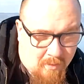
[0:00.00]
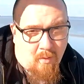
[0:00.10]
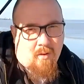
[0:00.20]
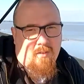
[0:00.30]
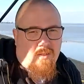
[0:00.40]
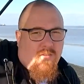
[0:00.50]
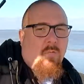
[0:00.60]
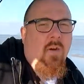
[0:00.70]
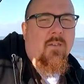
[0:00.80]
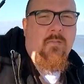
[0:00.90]
I thought as
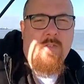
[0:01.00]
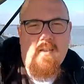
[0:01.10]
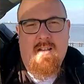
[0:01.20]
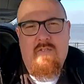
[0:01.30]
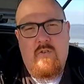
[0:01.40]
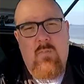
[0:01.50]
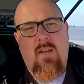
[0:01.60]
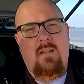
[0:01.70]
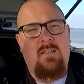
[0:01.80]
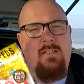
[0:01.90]
I'm waiting for the tide to come
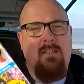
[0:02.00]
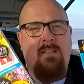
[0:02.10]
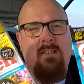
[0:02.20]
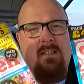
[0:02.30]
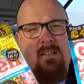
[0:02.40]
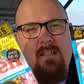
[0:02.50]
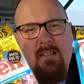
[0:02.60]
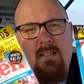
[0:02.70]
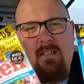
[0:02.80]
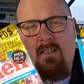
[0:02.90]
in,
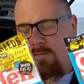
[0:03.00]
let's